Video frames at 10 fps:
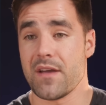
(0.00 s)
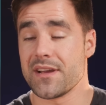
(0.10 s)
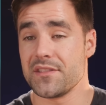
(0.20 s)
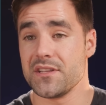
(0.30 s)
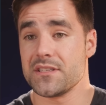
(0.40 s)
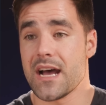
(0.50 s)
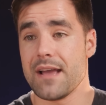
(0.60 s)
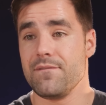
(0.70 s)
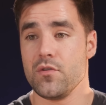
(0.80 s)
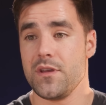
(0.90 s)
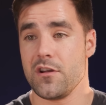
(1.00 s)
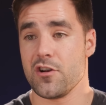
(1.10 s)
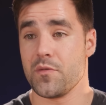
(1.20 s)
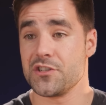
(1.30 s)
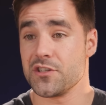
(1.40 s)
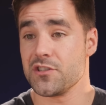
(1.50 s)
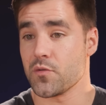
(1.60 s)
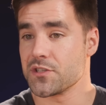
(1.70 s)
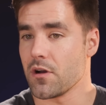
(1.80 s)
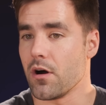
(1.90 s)
I've got this time view here, which just
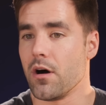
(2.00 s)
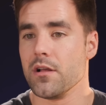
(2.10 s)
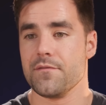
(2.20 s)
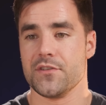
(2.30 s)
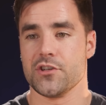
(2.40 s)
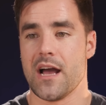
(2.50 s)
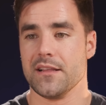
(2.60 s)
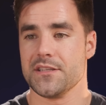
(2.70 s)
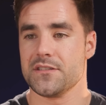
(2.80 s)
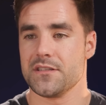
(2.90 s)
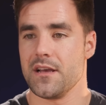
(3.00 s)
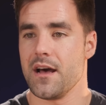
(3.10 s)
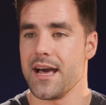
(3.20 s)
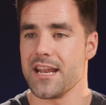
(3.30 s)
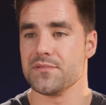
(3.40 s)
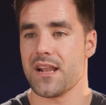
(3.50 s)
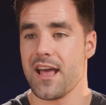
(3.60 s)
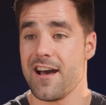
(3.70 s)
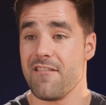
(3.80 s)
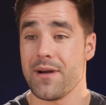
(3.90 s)
sorts all of the shot lists uh, items that I
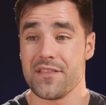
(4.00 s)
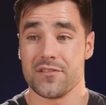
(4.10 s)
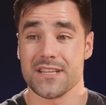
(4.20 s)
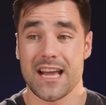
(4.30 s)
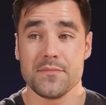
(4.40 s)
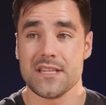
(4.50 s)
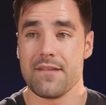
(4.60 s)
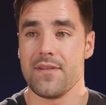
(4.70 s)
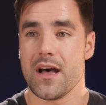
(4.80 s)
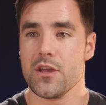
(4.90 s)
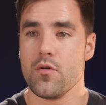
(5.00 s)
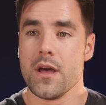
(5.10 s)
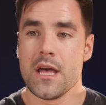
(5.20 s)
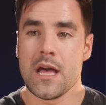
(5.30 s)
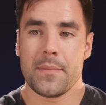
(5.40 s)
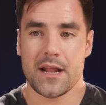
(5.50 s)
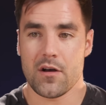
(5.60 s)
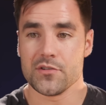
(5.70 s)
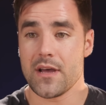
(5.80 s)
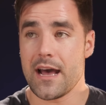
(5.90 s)
have by their timestamp value, but I
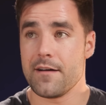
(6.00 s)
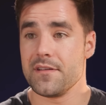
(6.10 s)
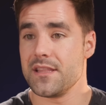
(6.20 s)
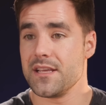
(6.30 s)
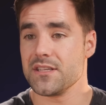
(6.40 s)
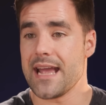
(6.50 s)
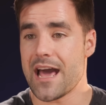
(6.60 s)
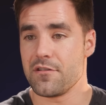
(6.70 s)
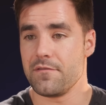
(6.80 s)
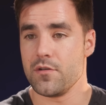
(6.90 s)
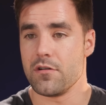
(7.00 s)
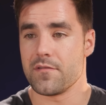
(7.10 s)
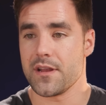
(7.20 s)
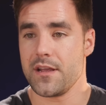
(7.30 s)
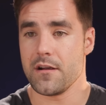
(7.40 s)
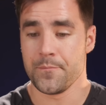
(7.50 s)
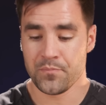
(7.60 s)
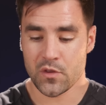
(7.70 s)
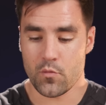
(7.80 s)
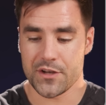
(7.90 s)
also have this gather view over here,
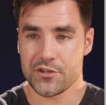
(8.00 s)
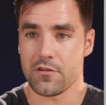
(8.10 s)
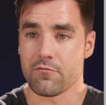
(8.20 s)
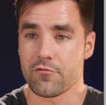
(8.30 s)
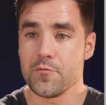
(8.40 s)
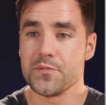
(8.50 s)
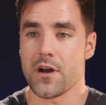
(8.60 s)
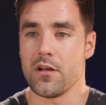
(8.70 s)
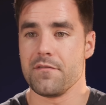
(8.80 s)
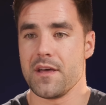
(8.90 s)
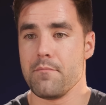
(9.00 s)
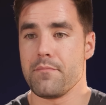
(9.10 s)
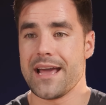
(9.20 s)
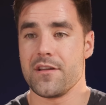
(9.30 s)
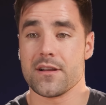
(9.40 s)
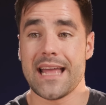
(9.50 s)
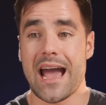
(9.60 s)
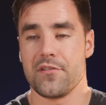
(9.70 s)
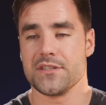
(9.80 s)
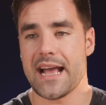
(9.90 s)
which groups all of them by their
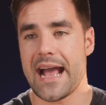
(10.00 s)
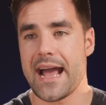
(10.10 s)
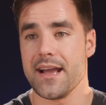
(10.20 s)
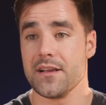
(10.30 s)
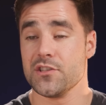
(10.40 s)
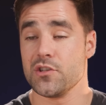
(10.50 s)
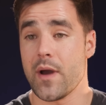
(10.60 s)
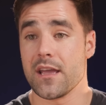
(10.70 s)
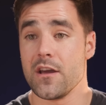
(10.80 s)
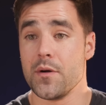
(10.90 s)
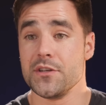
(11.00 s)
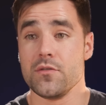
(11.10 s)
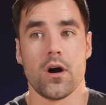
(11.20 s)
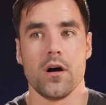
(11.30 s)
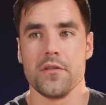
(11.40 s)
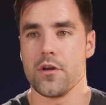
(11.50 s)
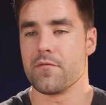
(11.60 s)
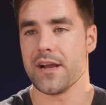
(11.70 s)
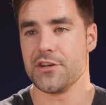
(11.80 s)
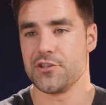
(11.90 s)
gather tag. So I can go and do all the
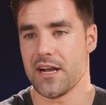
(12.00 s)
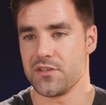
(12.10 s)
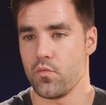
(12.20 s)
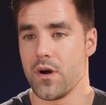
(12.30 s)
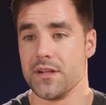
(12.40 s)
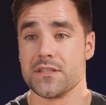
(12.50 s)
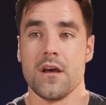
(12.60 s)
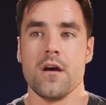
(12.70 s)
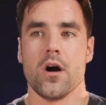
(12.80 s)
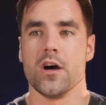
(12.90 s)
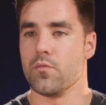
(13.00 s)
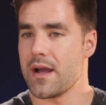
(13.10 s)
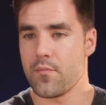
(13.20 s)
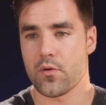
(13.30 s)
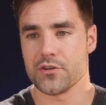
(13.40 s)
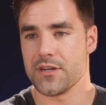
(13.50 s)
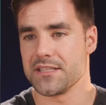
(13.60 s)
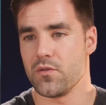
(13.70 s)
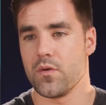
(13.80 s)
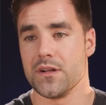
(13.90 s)
overhead shots at once, all the whiteboard
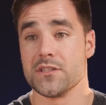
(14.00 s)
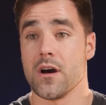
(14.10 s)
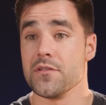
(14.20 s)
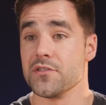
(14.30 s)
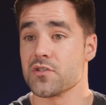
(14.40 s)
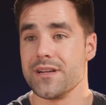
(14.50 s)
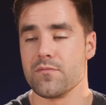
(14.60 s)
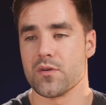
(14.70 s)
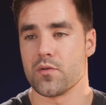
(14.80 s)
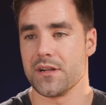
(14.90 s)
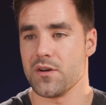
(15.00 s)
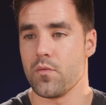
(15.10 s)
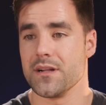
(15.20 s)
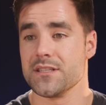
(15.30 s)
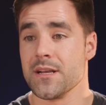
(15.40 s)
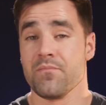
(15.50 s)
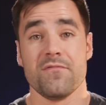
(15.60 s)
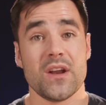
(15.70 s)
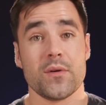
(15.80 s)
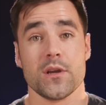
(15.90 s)
shots at once, all the screen recordings at once.
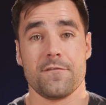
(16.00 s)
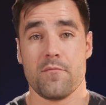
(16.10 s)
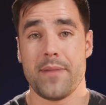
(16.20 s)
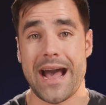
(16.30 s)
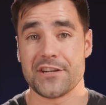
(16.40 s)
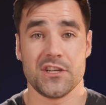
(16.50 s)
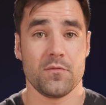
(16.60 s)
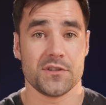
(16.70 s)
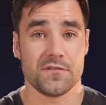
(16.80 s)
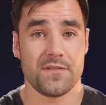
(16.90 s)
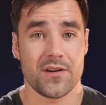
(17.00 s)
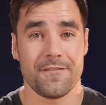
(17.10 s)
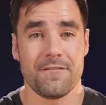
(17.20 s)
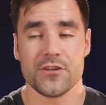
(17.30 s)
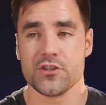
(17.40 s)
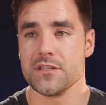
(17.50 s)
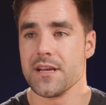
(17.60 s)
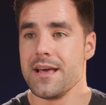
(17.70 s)
Very good for batching, which is very efficient.